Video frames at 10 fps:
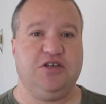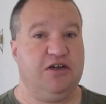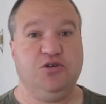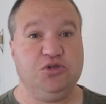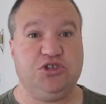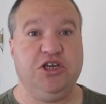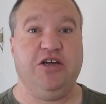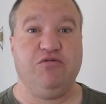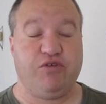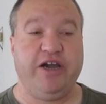you'll
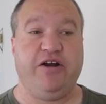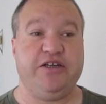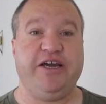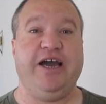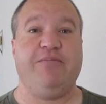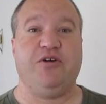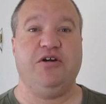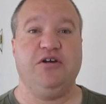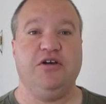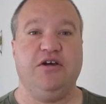see right on
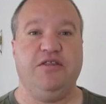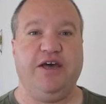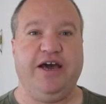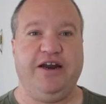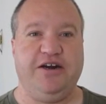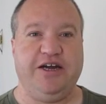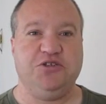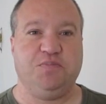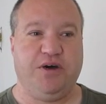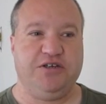camera that a
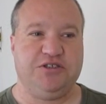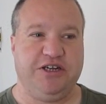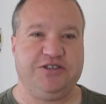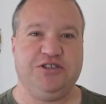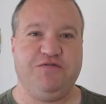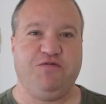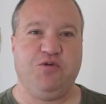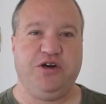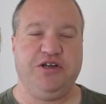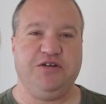nice bus, an
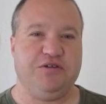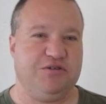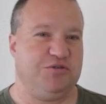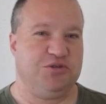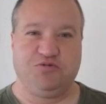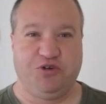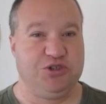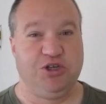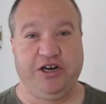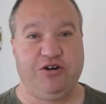XN40, you could
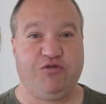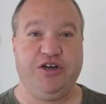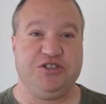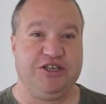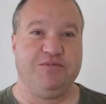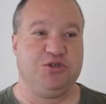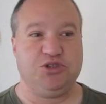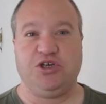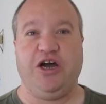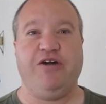first look at an Orion 7,
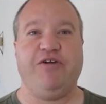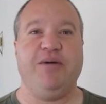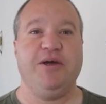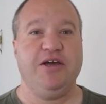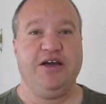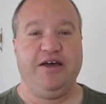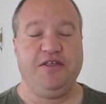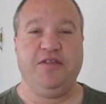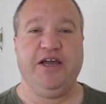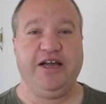which is higher up,
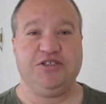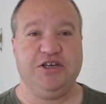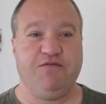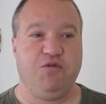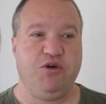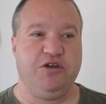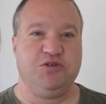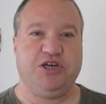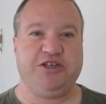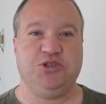and then the XN40,
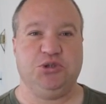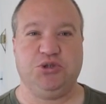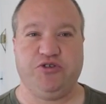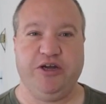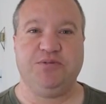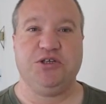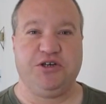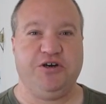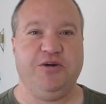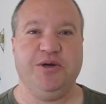which actually scrapes the
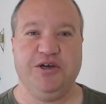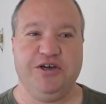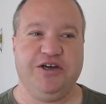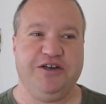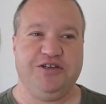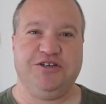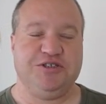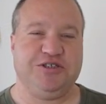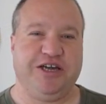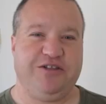curb and
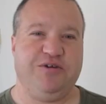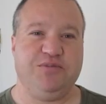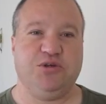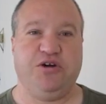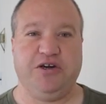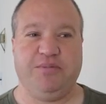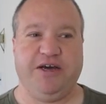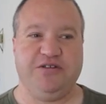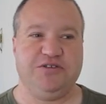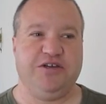does exactly what I'm talking
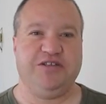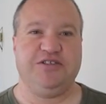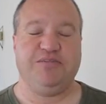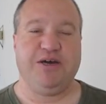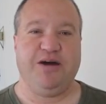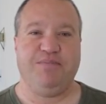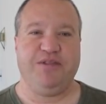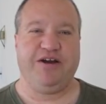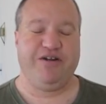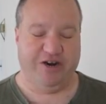about. So that's
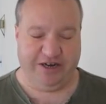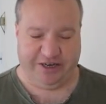up right